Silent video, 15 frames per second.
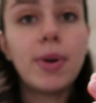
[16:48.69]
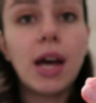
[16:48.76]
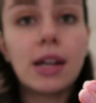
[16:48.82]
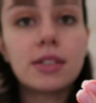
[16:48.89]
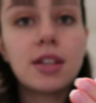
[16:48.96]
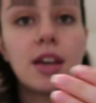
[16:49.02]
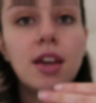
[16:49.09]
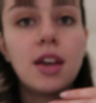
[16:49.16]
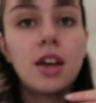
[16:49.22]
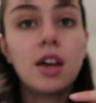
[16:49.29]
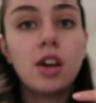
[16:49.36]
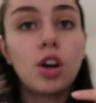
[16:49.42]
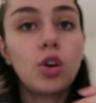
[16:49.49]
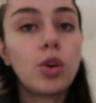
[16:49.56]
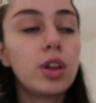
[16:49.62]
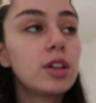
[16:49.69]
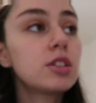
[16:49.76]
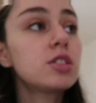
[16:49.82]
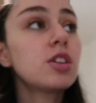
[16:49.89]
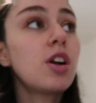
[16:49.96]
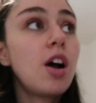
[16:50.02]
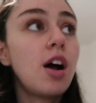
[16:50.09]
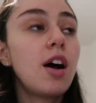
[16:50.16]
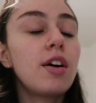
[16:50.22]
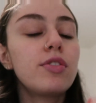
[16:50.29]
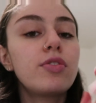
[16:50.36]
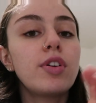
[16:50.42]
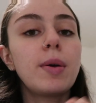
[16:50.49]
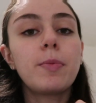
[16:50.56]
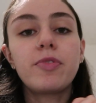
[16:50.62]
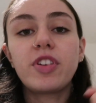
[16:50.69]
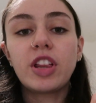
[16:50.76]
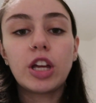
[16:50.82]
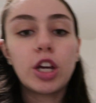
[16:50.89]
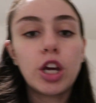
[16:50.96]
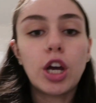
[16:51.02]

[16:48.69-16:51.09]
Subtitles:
But acrylics are off, I'm feeling